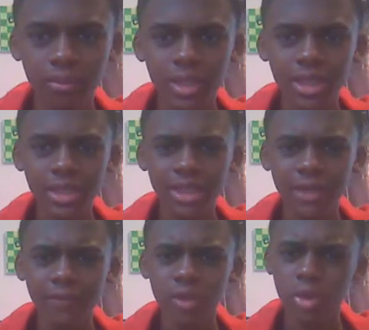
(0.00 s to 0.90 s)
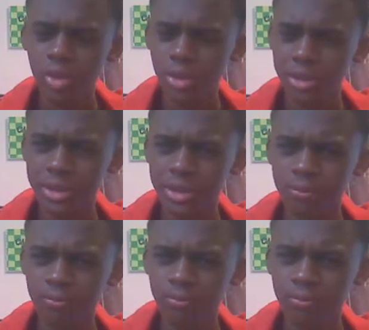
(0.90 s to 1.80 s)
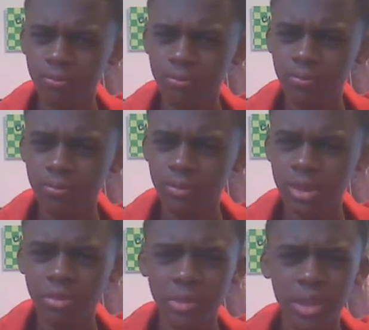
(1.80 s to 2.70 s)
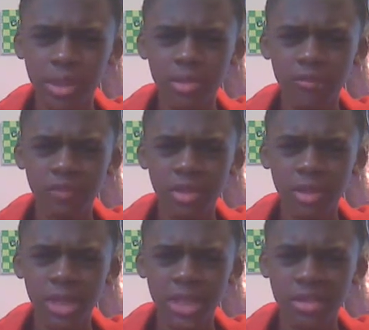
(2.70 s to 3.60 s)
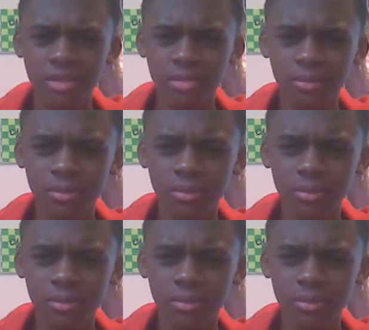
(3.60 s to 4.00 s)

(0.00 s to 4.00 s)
I said of course. That reminds me of M. Bison.